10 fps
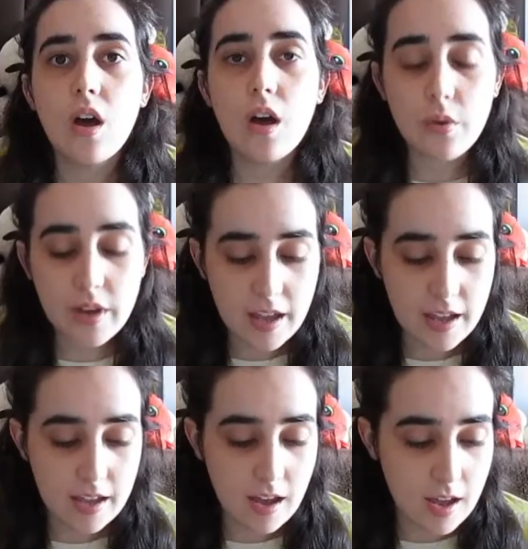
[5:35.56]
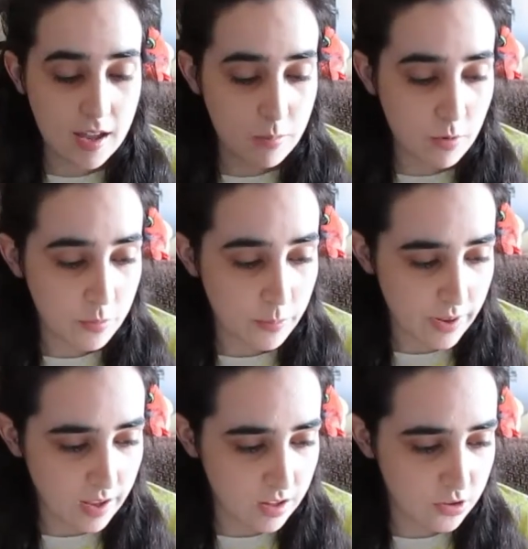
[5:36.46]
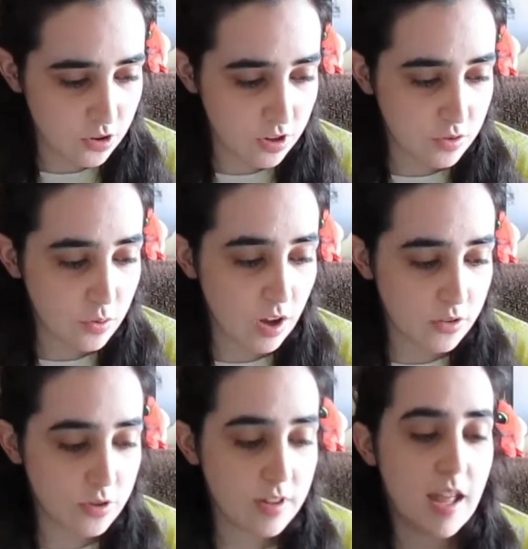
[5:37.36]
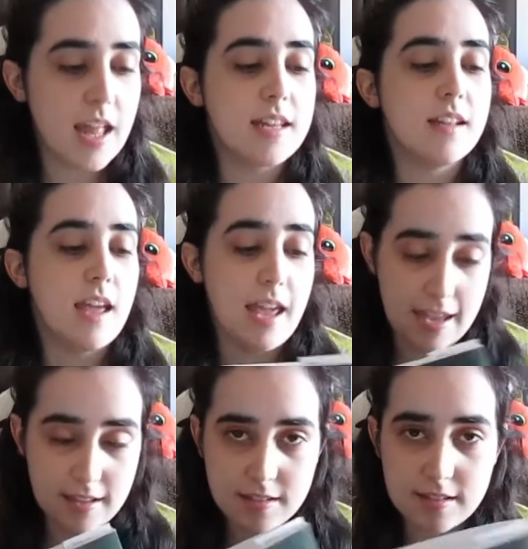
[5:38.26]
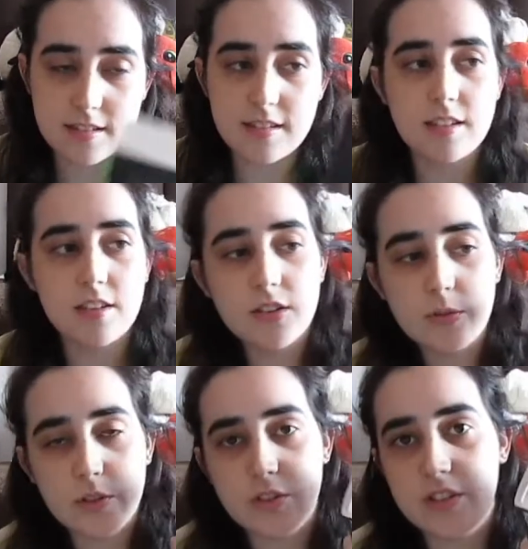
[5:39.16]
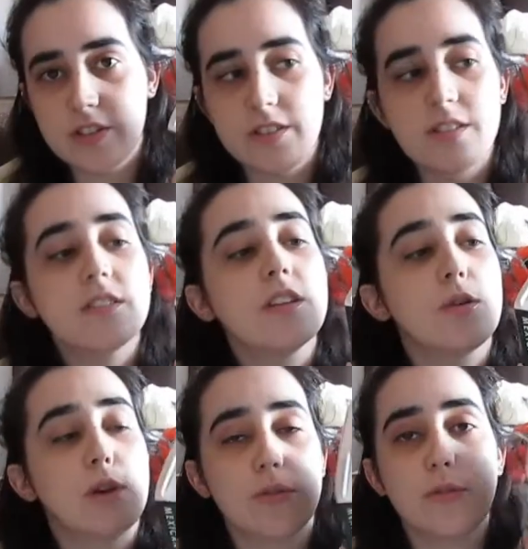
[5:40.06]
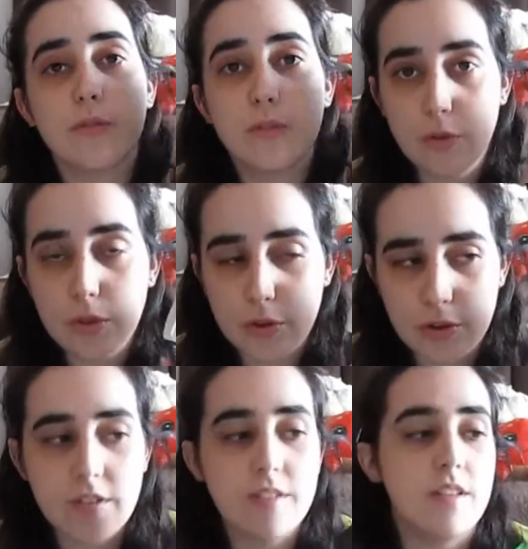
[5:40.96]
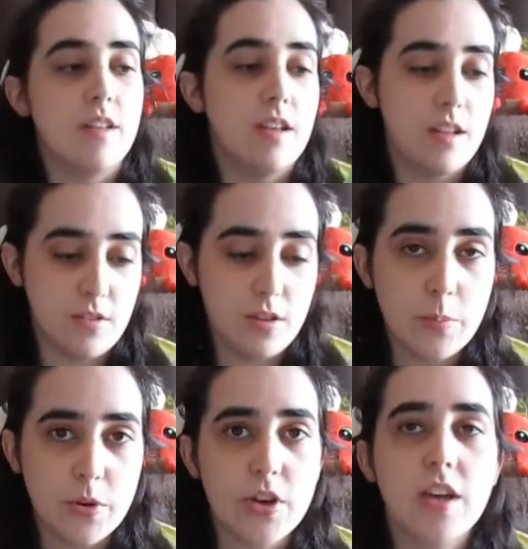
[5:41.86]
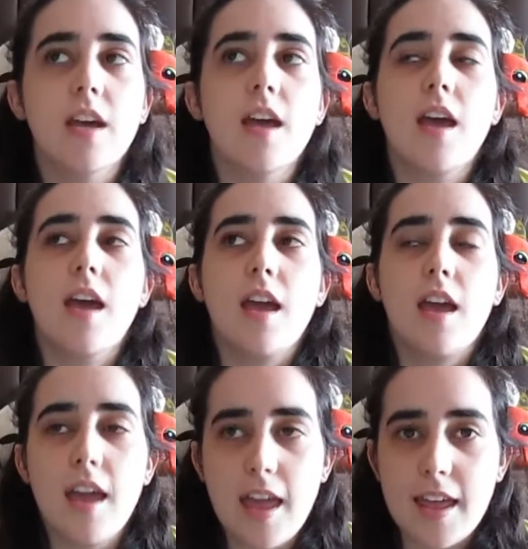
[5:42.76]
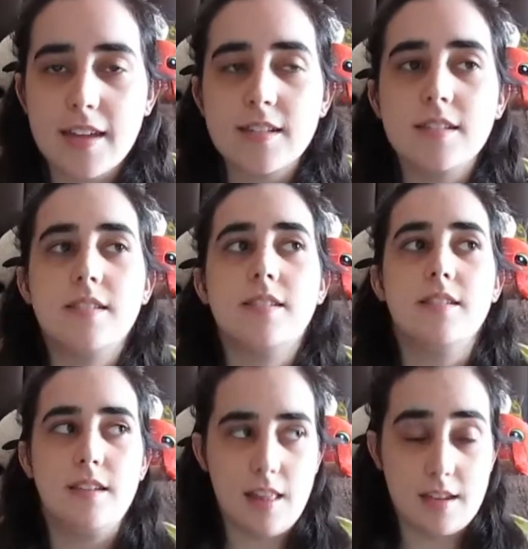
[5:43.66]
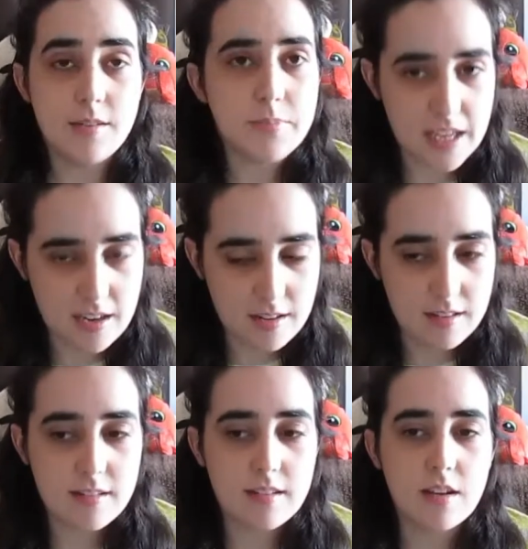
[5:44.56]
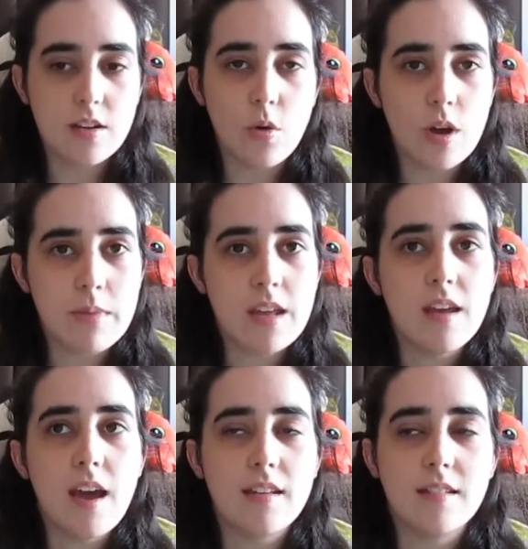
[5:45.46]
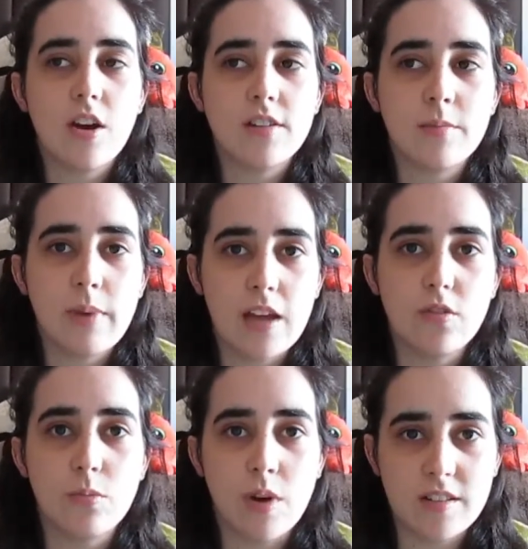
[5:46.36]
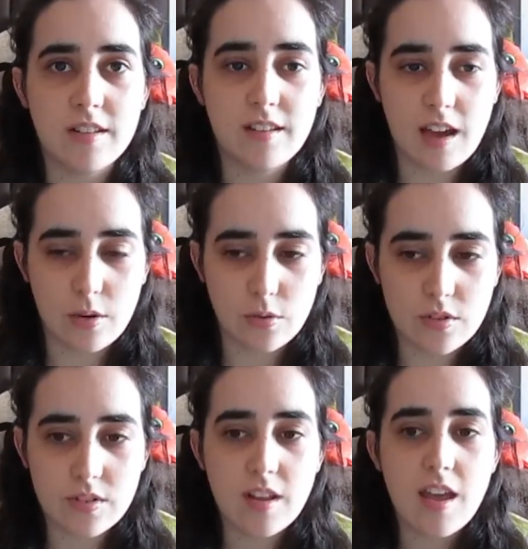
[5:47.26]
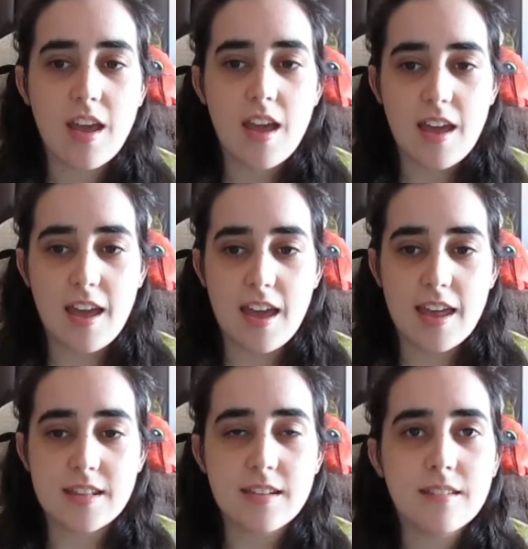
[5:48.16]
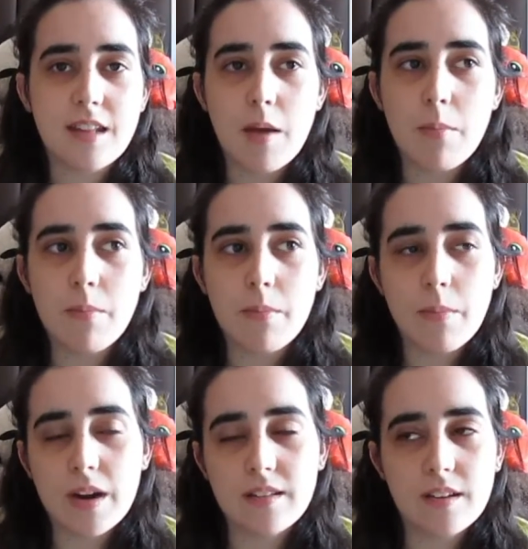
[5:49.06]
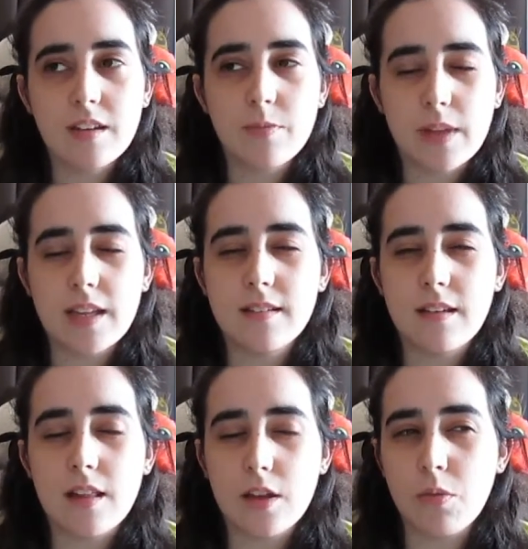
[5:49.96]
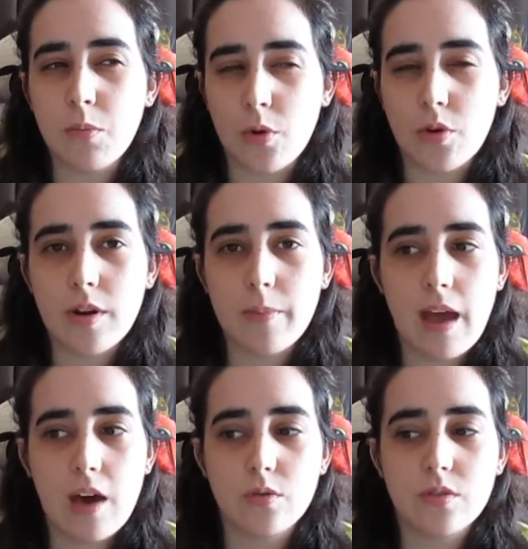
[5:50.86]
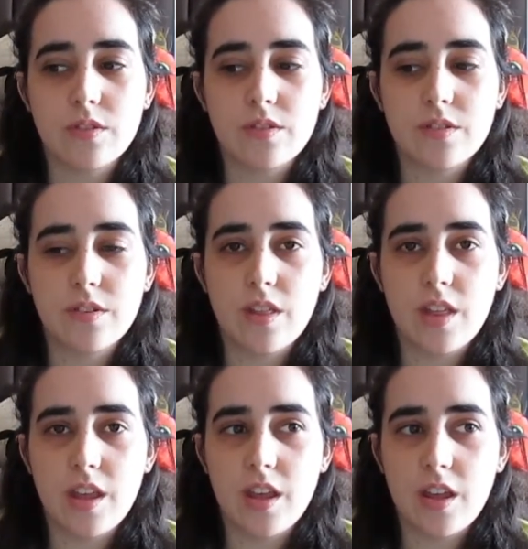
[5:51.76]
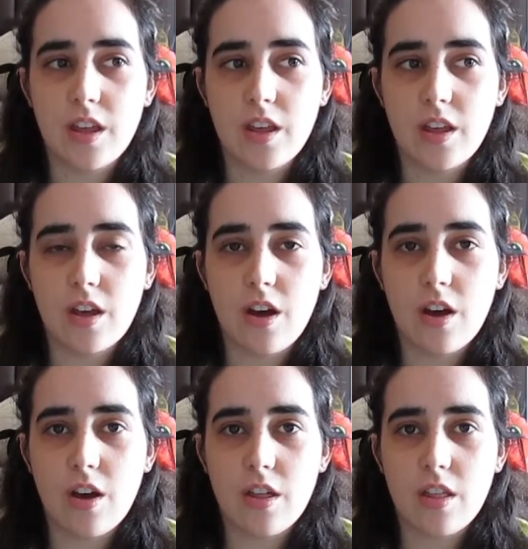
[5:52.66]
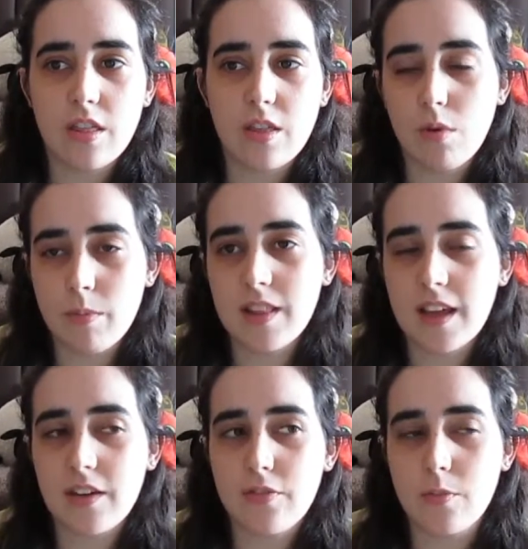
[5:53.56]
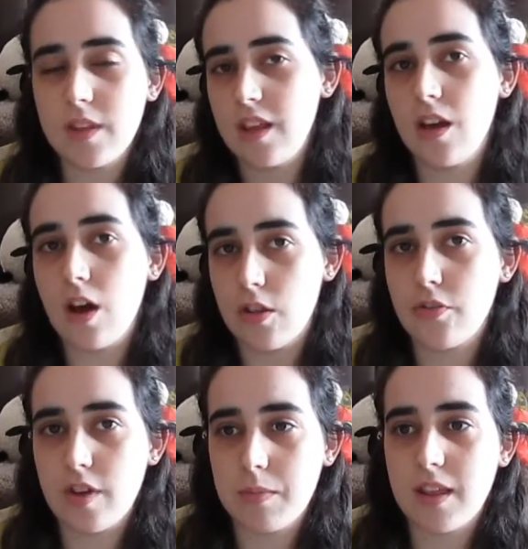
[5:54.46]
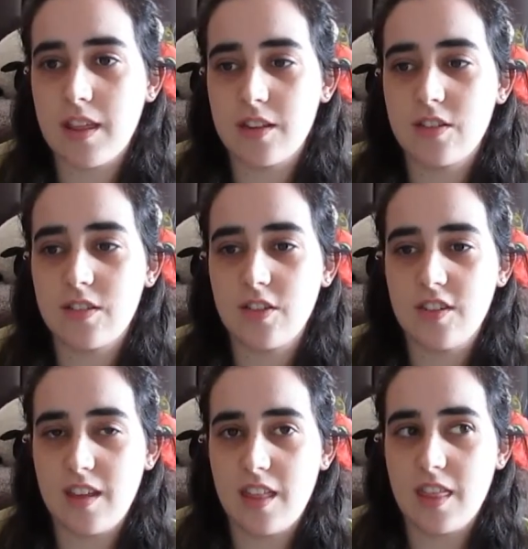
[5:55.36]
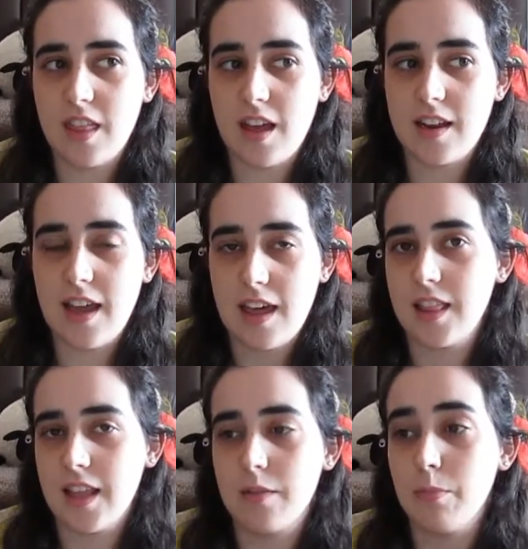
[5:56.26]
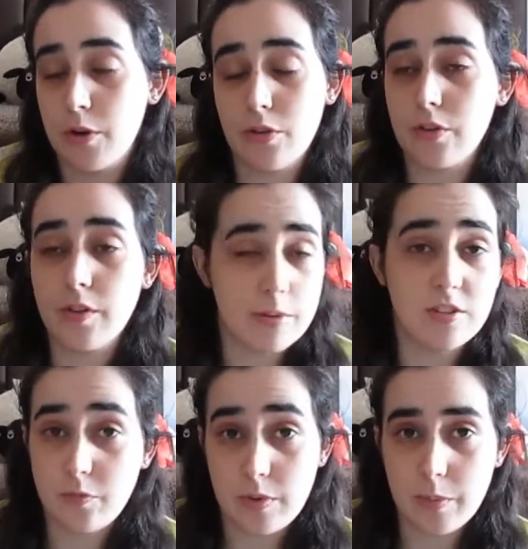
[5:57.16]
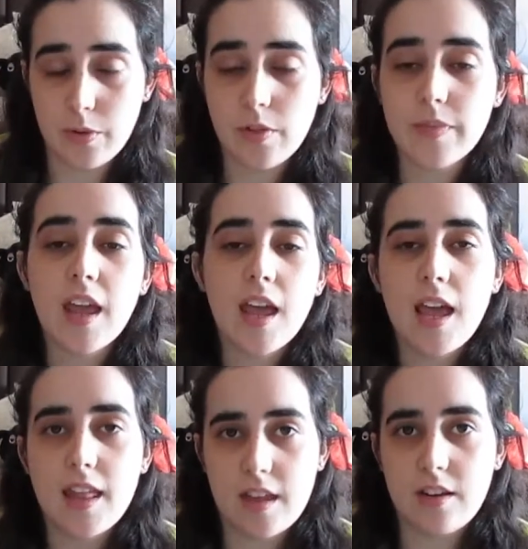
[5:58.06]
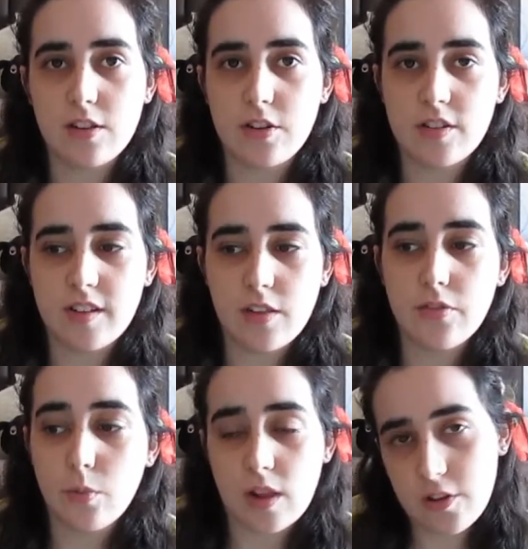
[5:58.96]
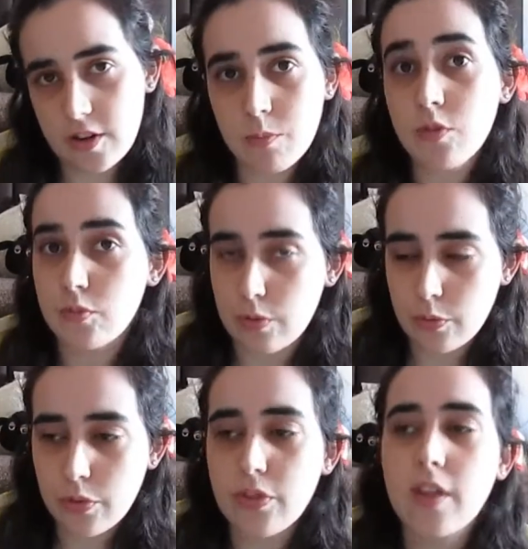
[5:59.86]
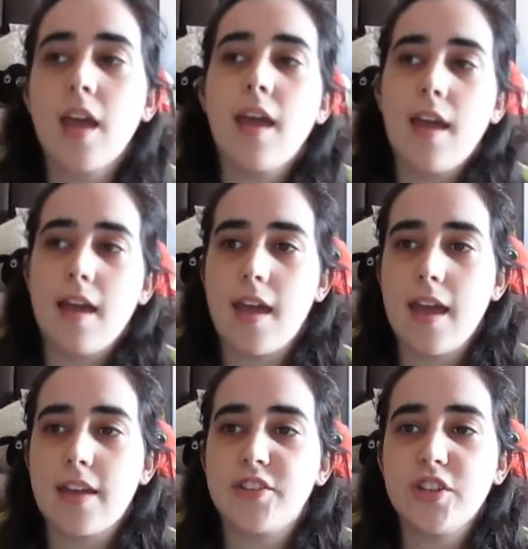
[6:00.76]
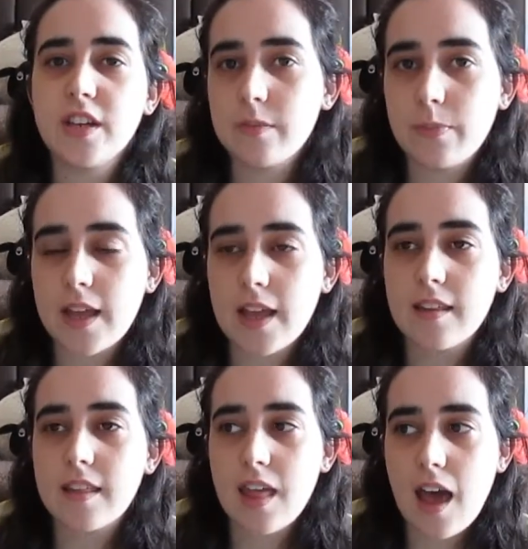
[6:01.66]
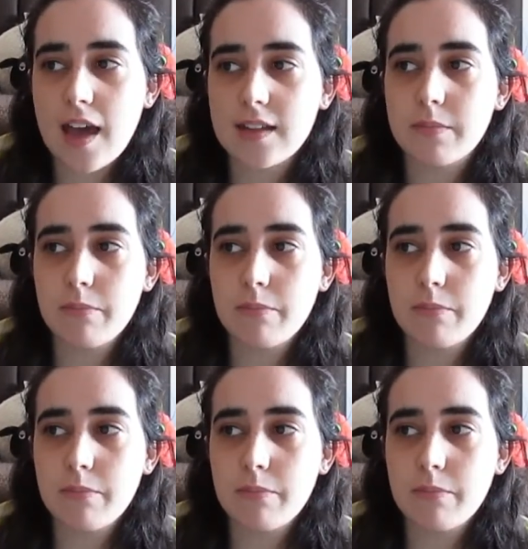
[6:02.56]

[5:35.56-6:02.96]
Okay, I am on page 208, which is around two-thirds into the book. And since I last updated, Noemi has gotten back to Marta's house. And this time, Marta explained a little more about the woman, like from the other family that she said that had like murdered a bunch of people and then killed herself. Well, her name was Ruth. And she explained that